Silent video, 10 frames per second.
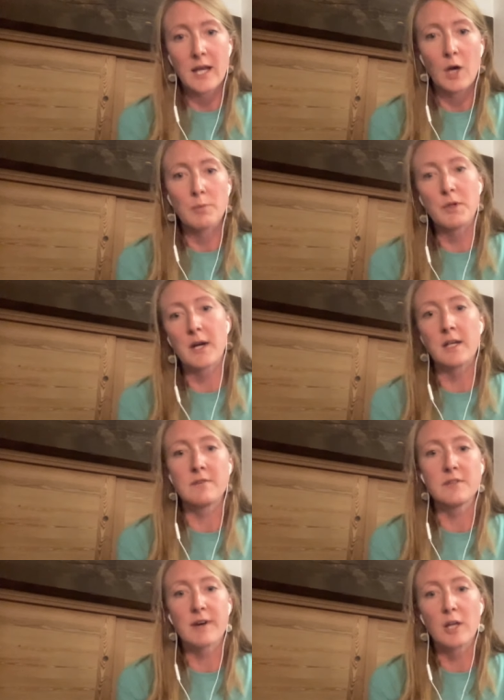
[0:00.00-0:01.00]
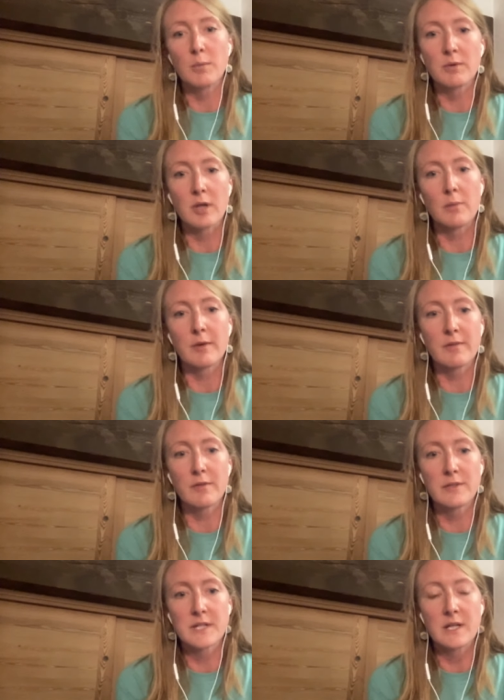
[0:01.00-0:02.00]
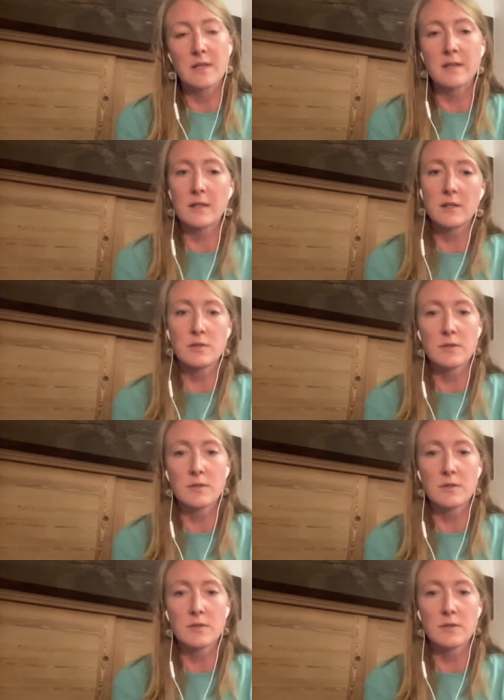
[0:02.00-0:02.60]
that can help you kind of develop a little bit of a routine that